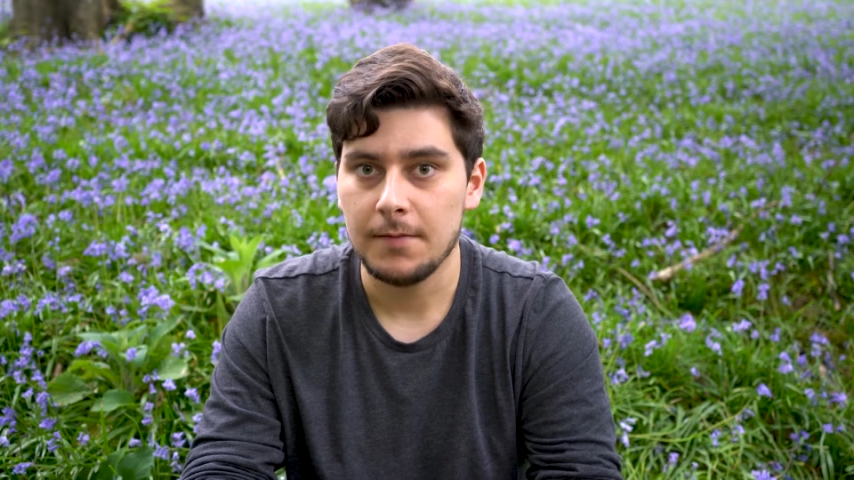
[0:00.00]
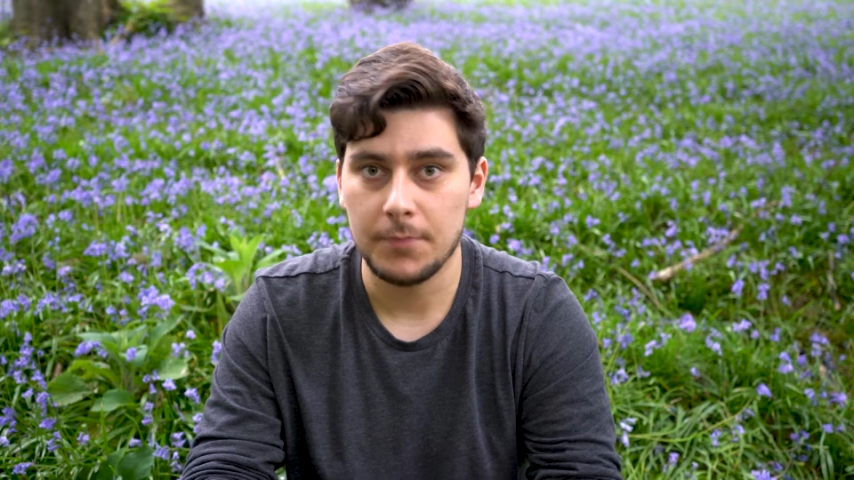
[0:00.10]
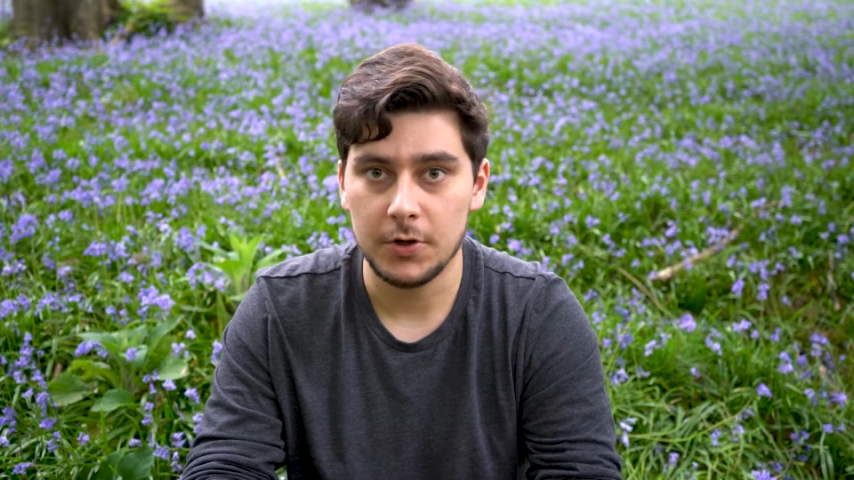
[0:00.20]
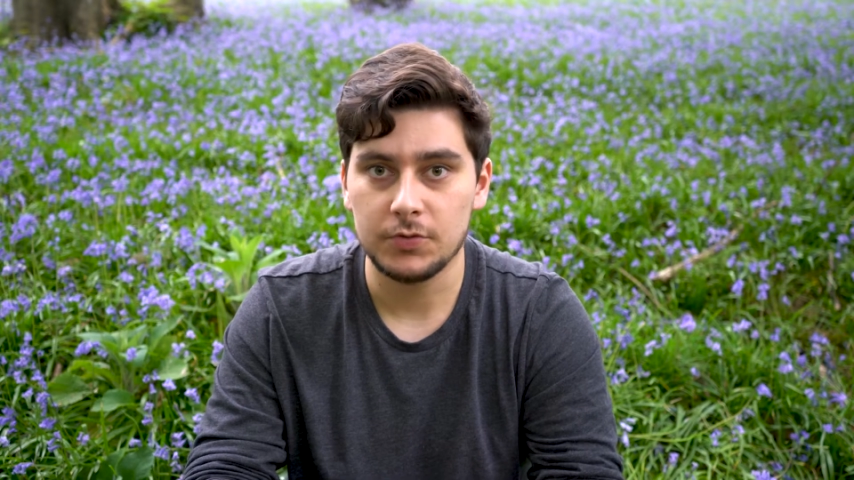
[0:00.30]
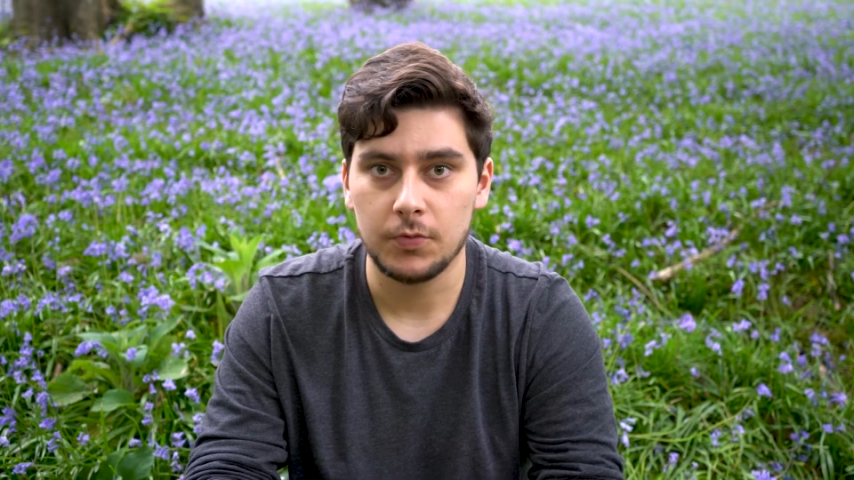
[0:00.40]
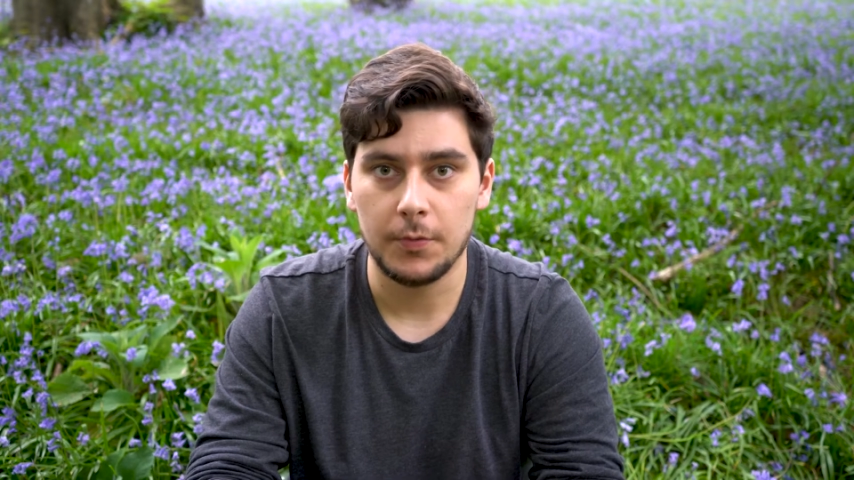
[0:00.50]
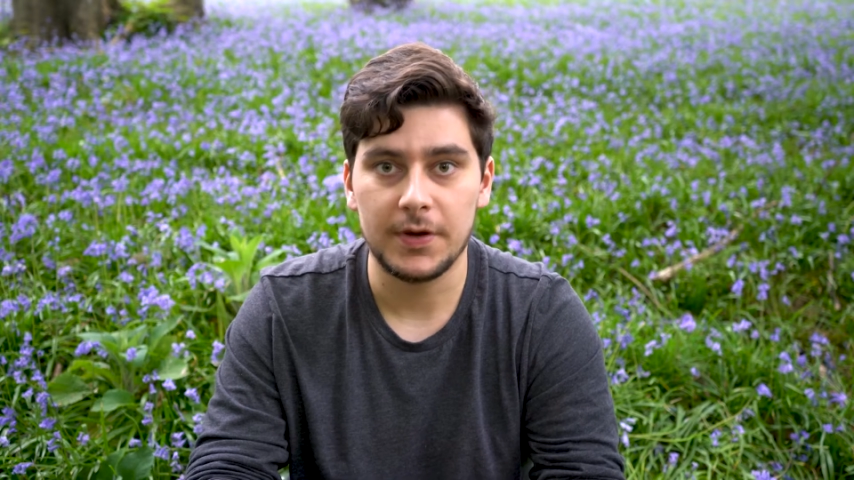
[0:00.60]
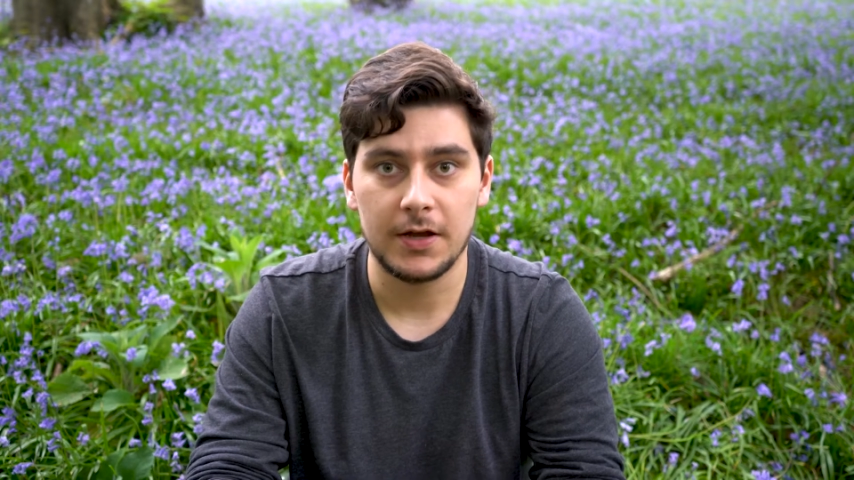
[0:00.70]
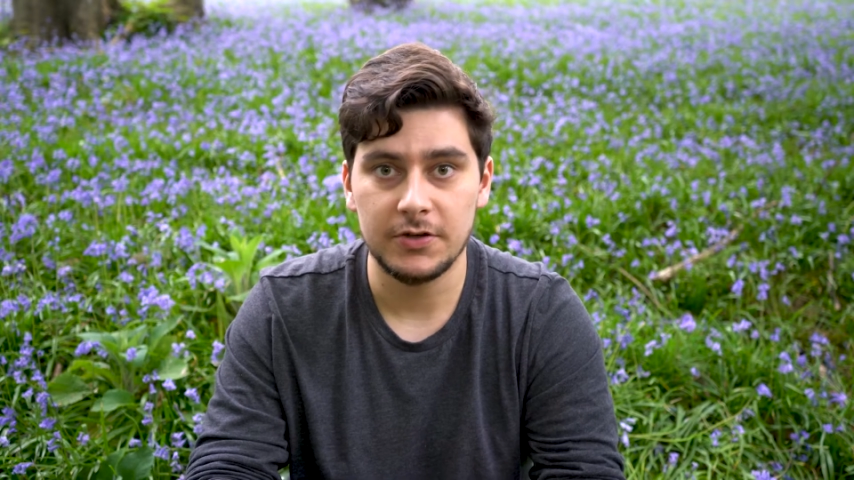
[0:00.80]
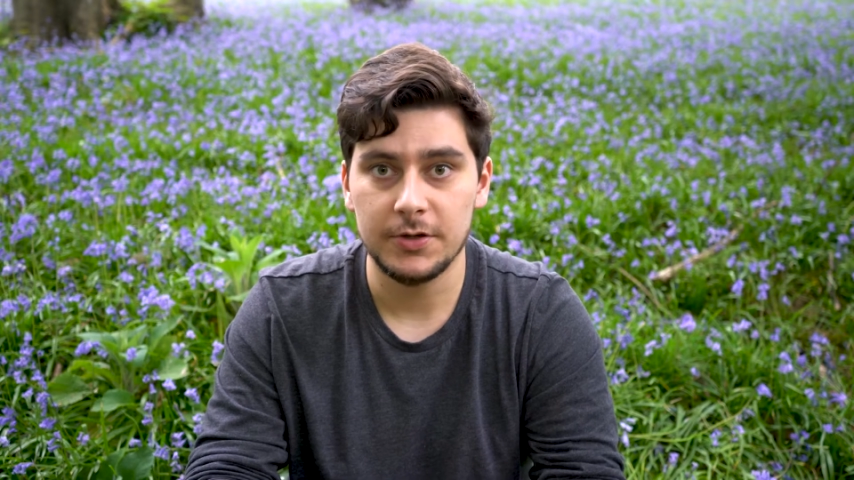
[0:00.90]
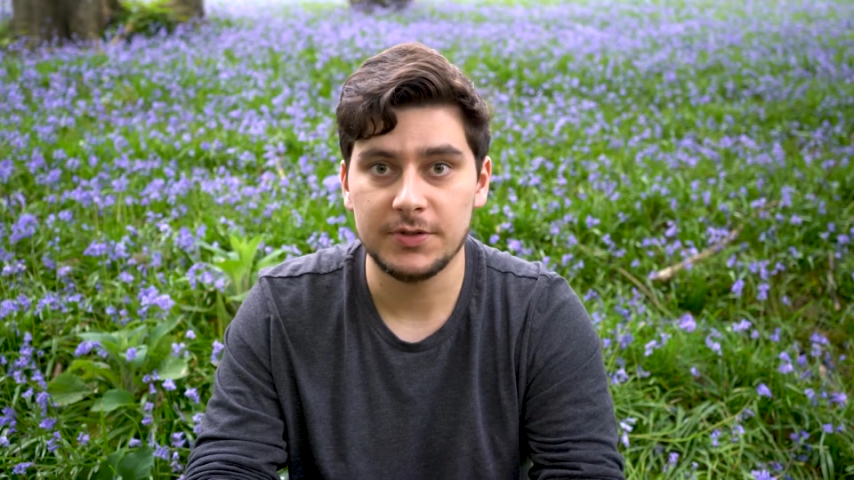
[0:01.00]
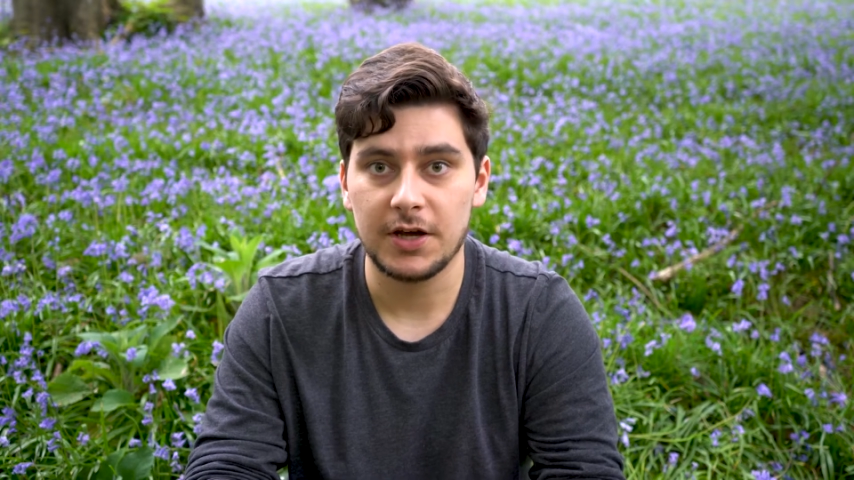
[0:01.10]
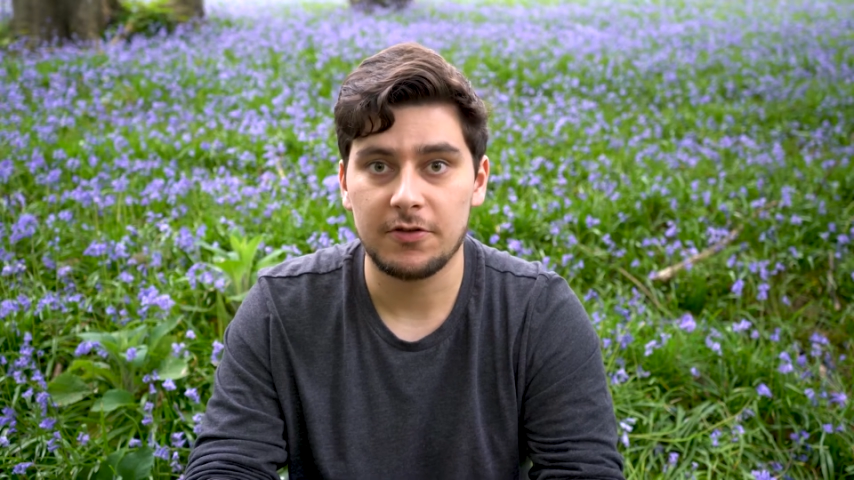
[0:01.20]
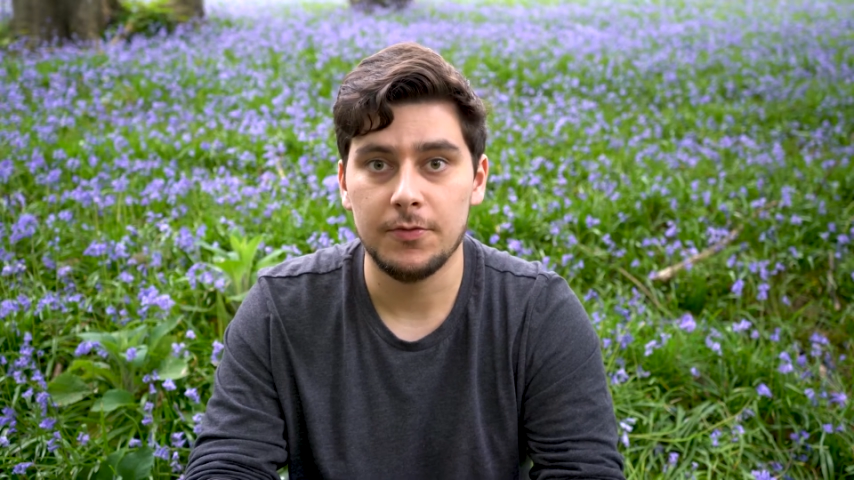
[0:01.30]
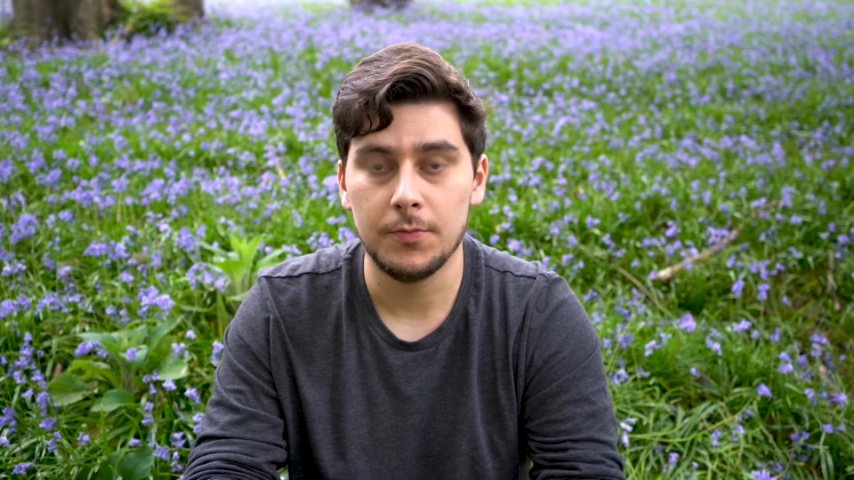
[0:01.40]
But what we're going to do is
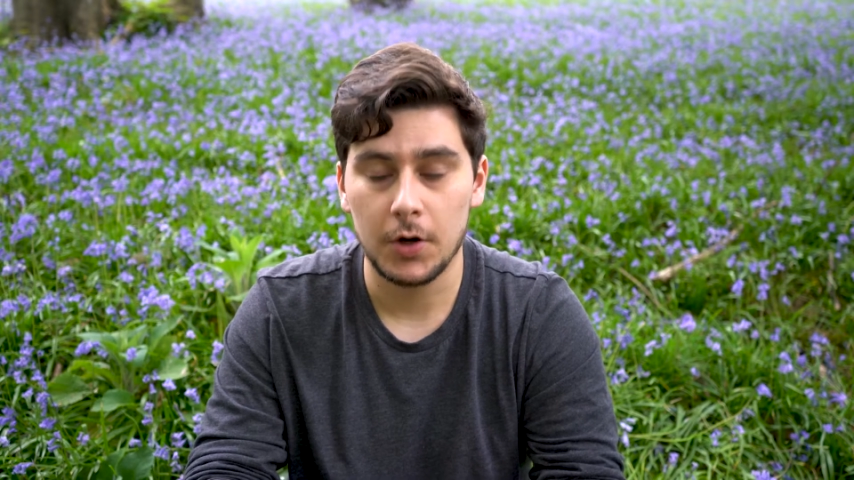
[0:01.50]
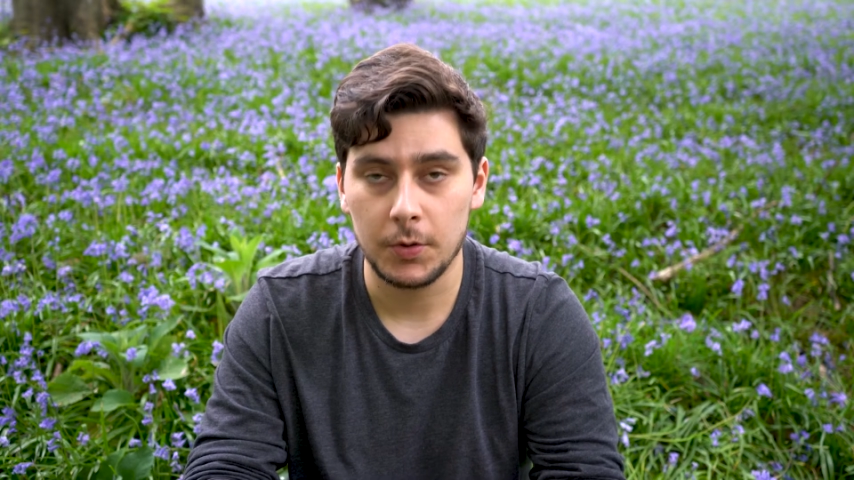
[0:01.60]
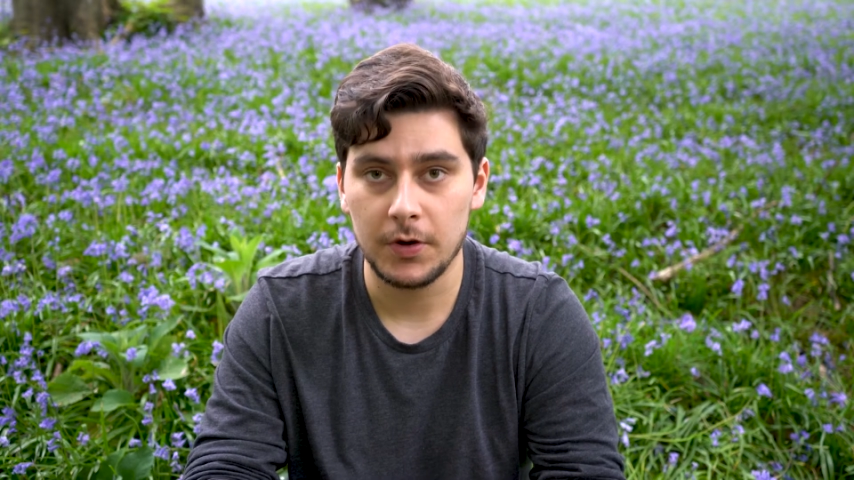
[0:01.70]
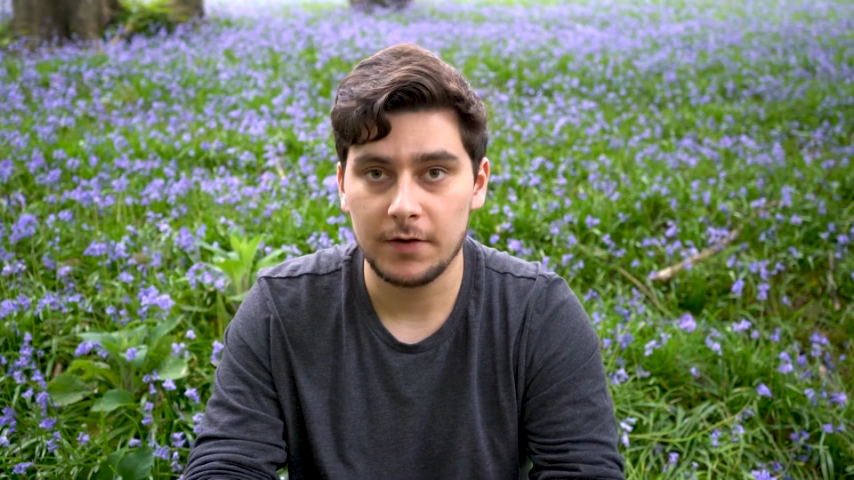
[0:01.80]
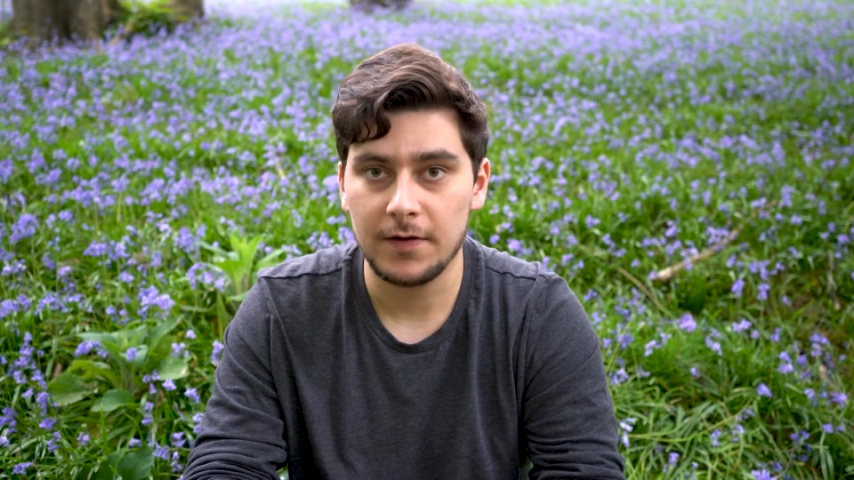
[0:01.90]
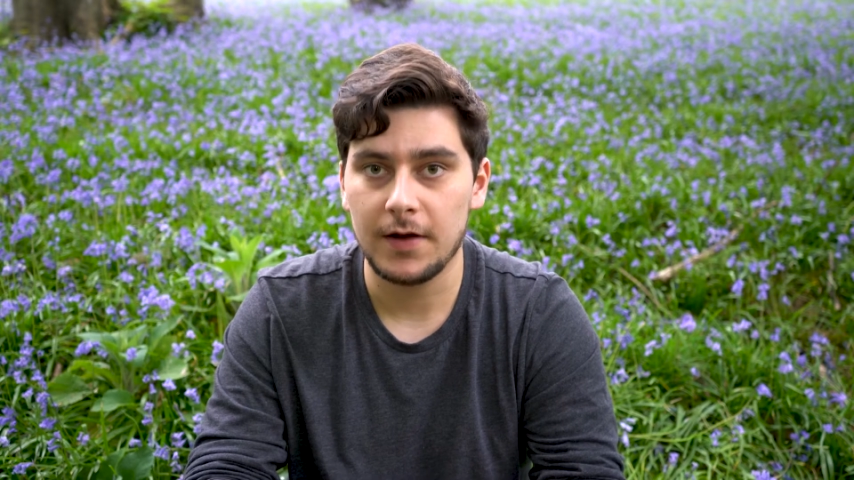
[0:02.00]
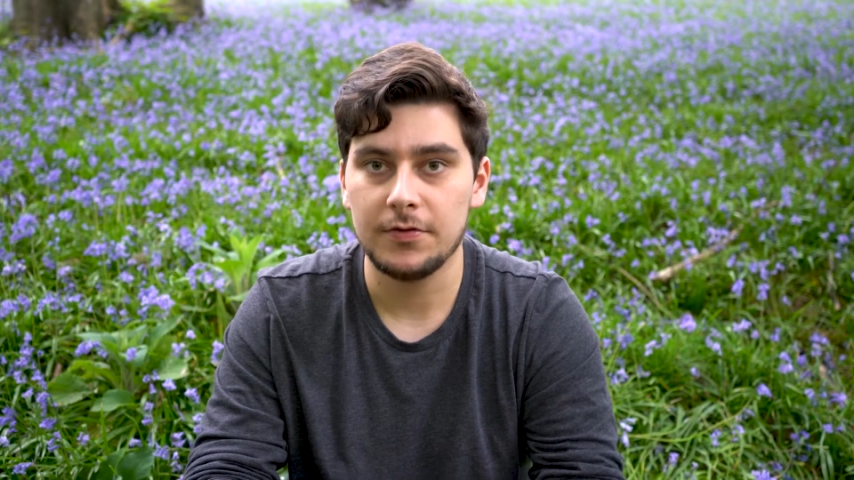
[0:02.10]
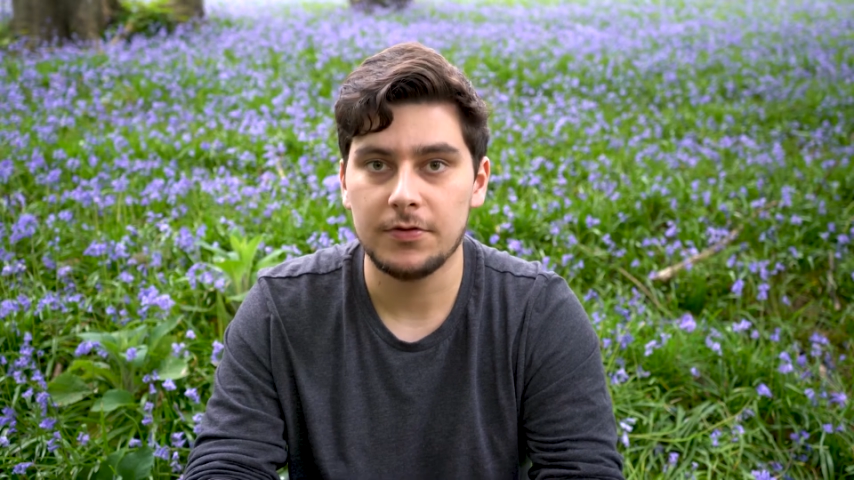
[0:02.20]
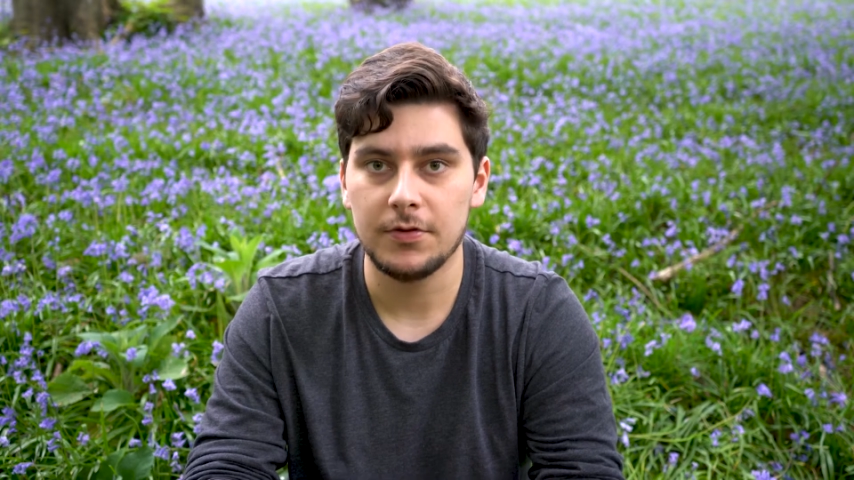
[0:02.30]
go through my workflow,